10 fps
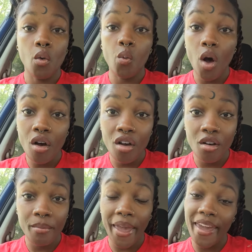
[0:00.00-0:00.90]

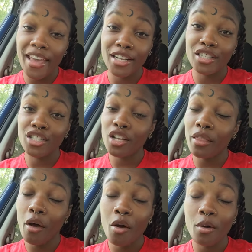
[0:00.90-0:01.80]
Welcome and
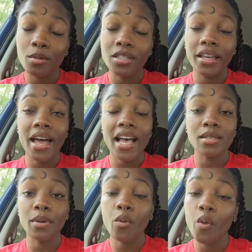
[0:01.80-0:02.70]
shalom to the
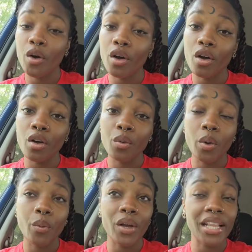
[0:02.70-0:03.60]
cosmic world
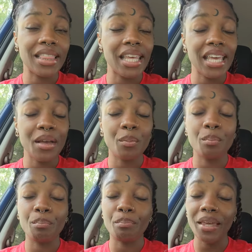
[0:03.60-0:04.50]
where we think
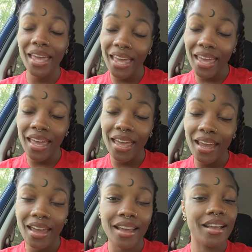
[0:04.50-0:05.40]

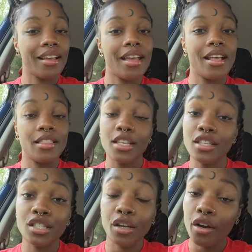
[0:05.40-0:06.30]
big. This
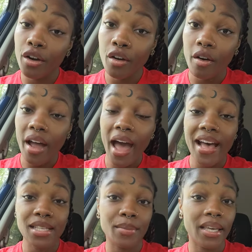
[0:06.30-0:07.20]
is your girl,
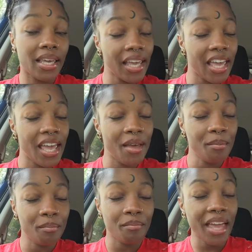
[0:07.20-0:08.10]
Cosmic
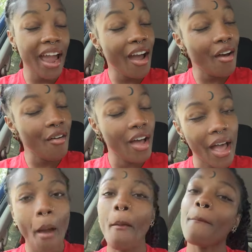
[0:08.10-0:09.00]
Kitten. Meow.
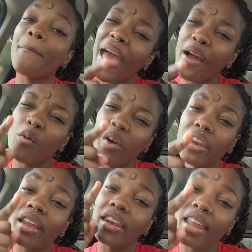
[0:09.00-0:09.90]
Back
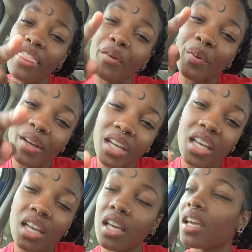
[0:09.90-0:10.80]
with another
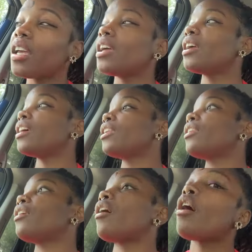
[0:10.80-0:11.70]

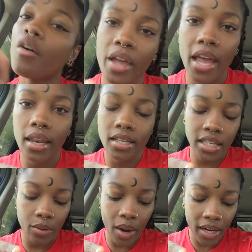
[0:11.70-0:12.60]
one. Okay, let's
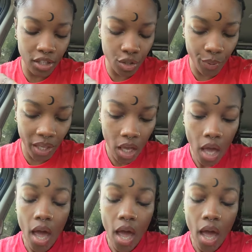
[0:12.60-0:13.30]
get right into it.